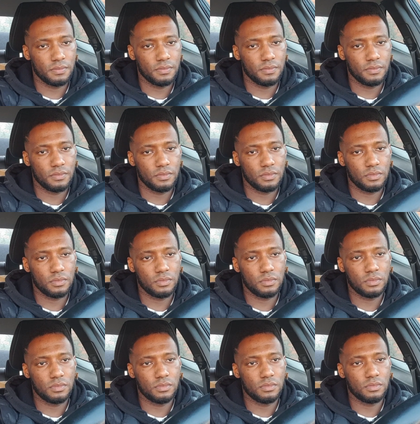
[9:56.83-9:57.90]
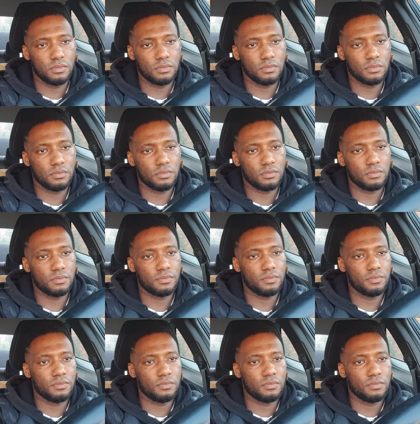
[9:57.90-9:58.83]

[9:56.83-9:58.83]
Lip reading: Nobody speaks.